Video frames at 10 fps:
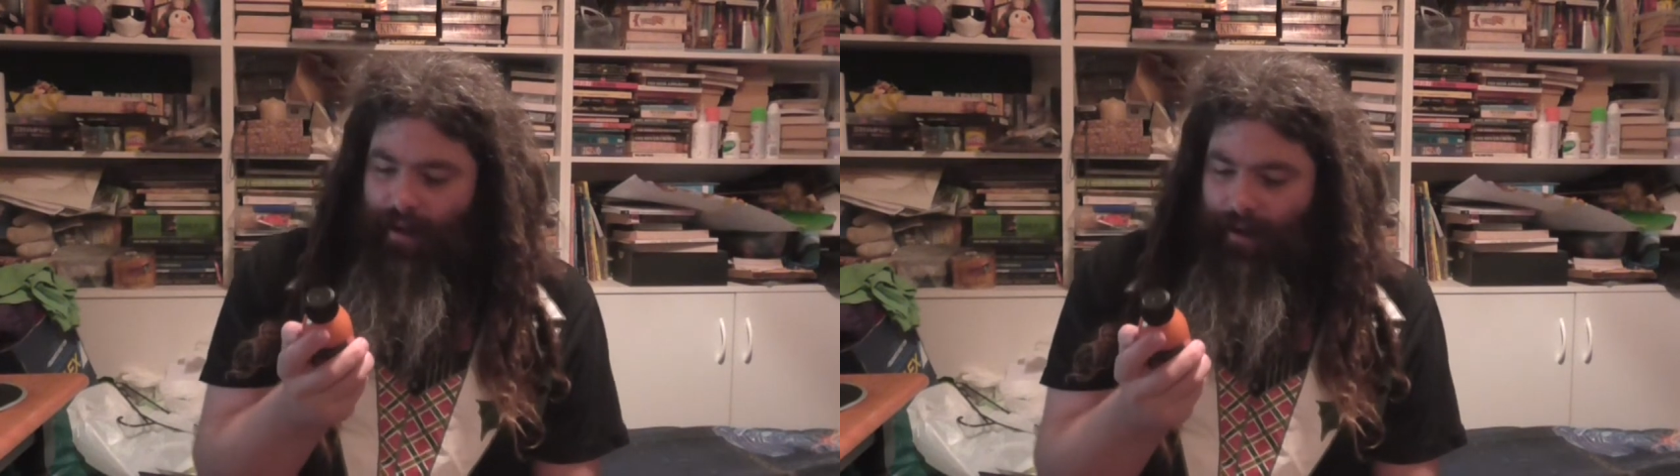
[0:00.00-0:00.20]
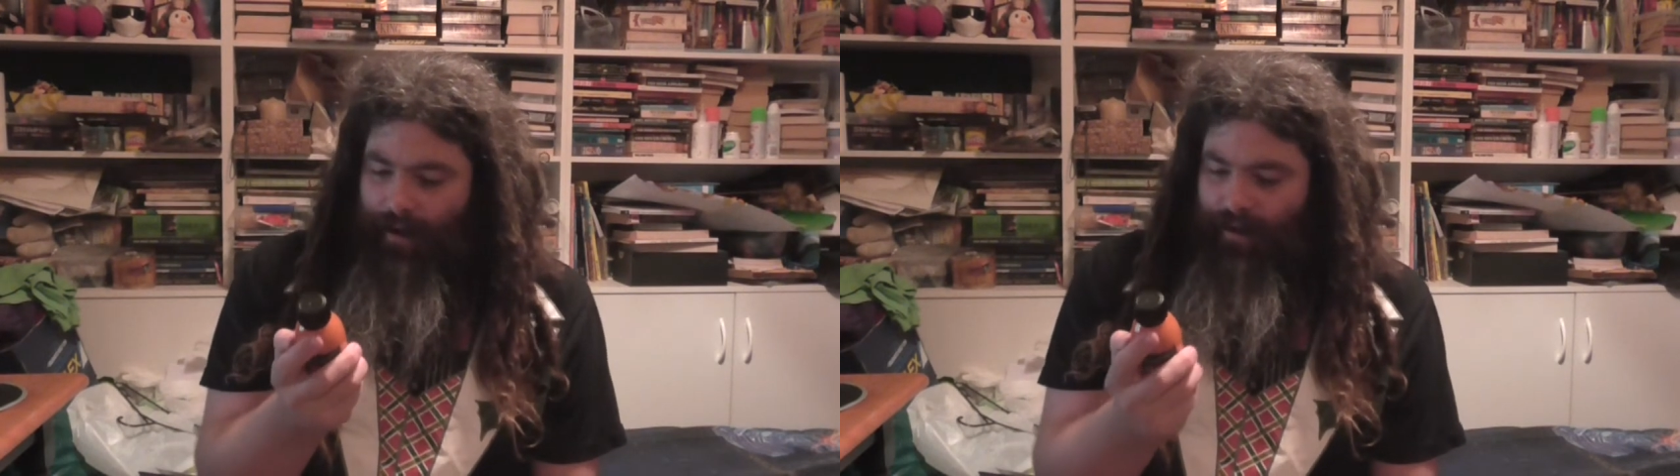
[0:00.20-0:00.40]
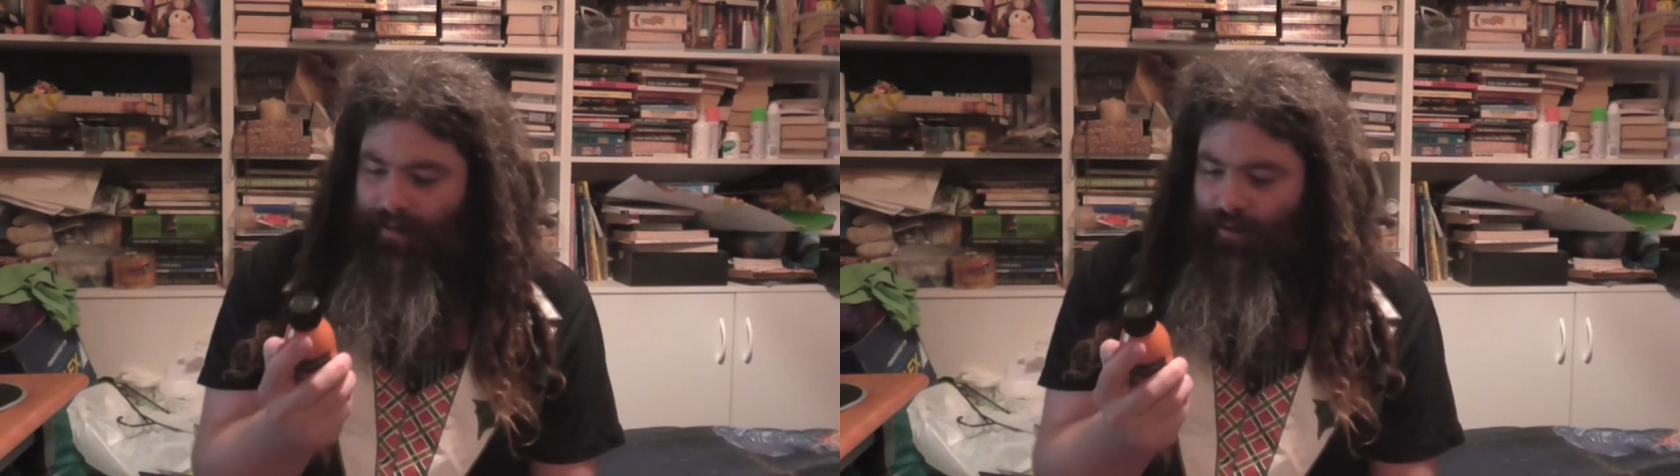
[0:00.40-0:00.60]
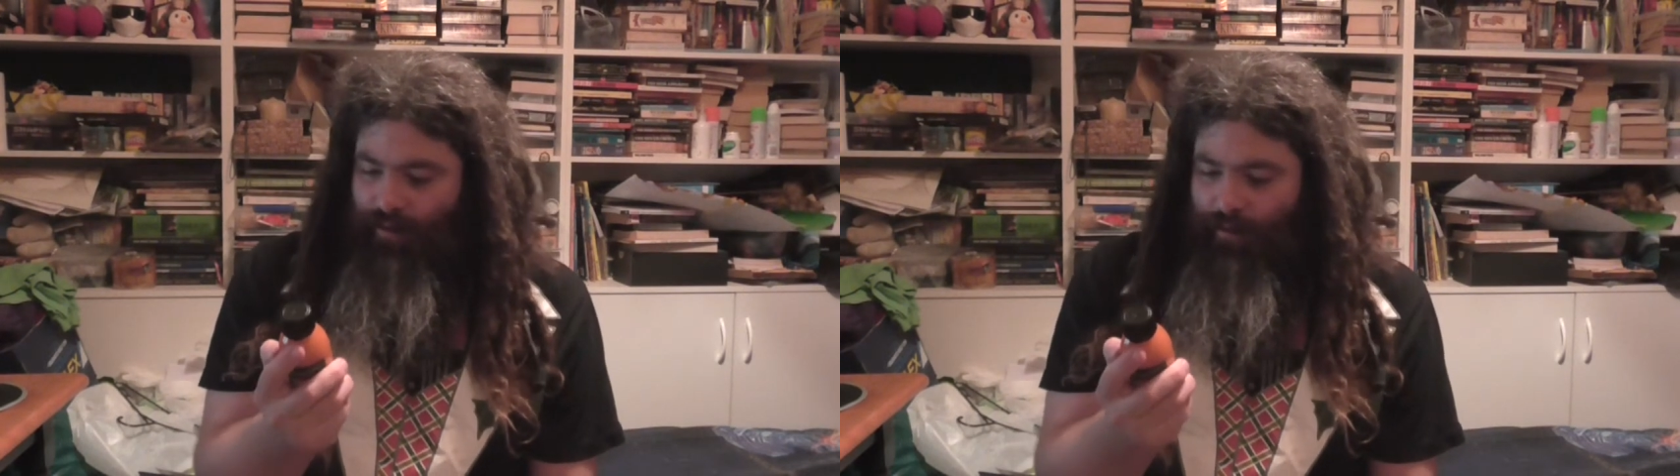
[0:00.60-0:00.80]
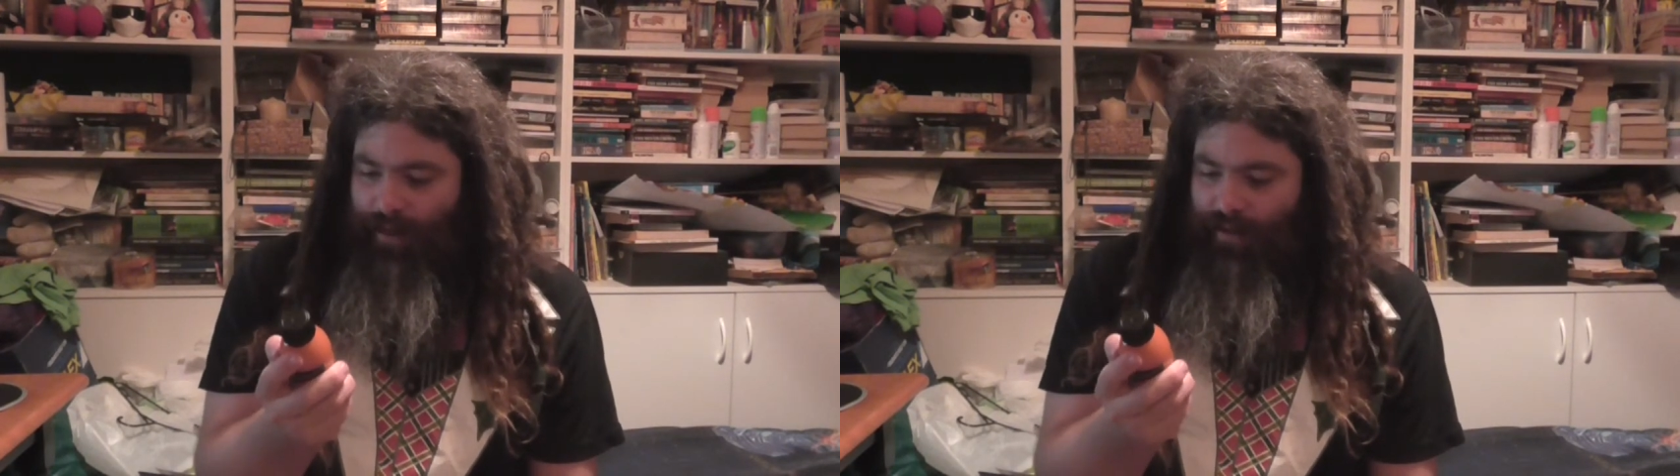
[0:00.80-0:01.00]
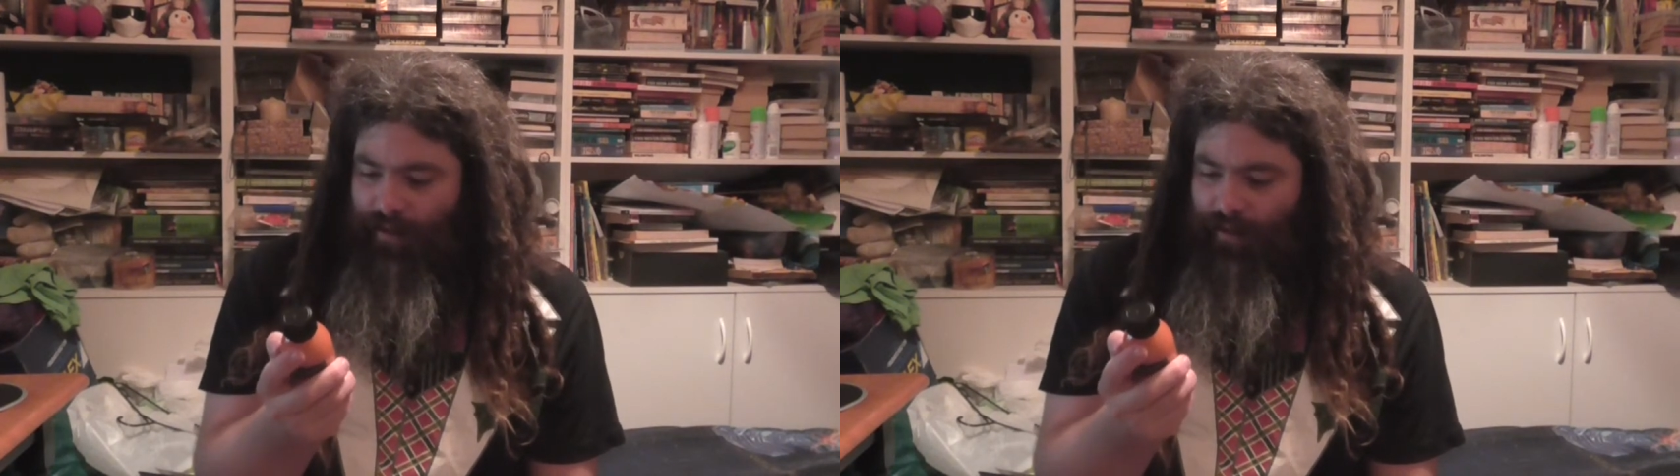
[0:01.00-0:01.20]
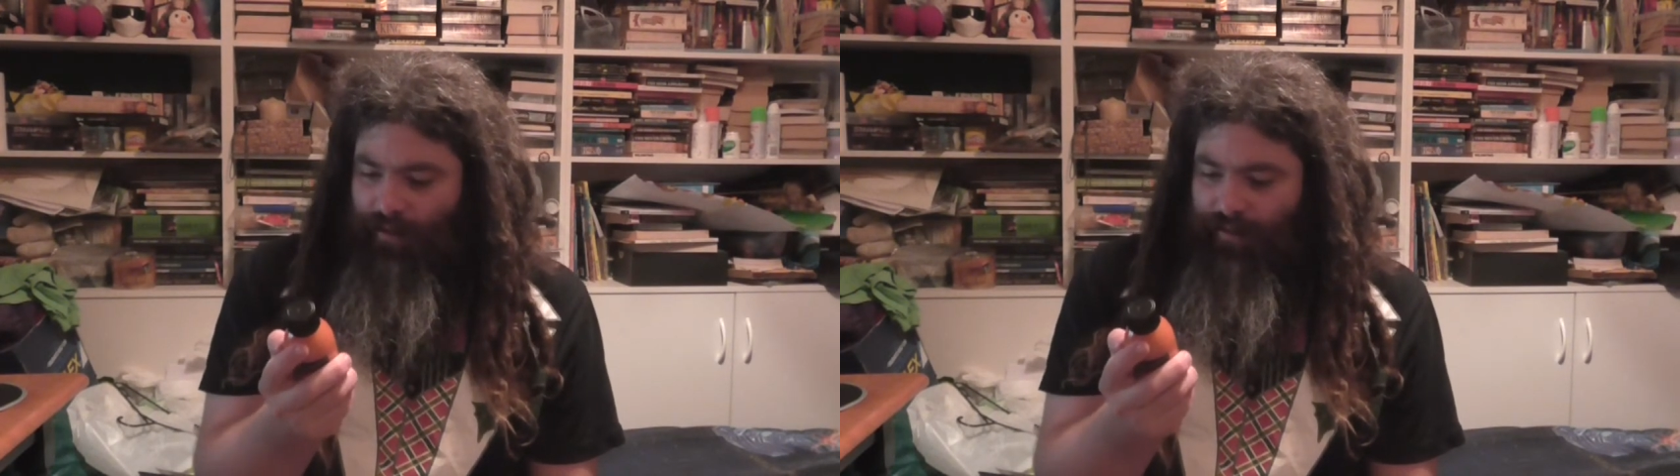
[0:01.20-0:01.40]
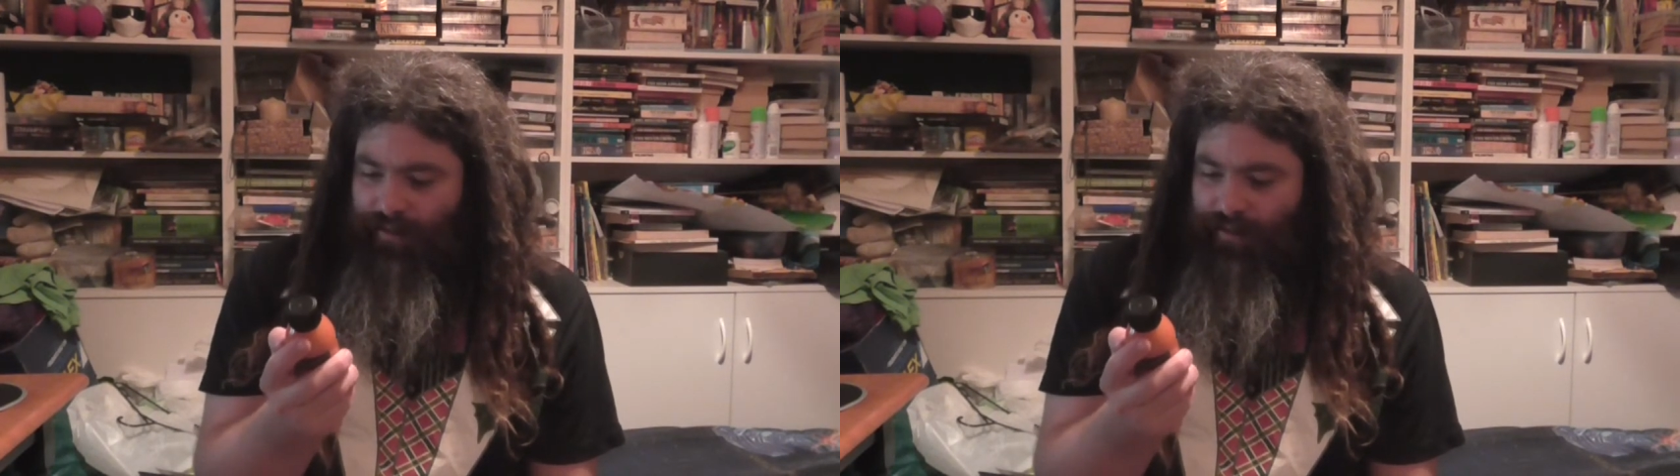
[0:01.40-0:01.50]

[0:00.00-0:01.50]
Uh, it says gourmet chili sauce.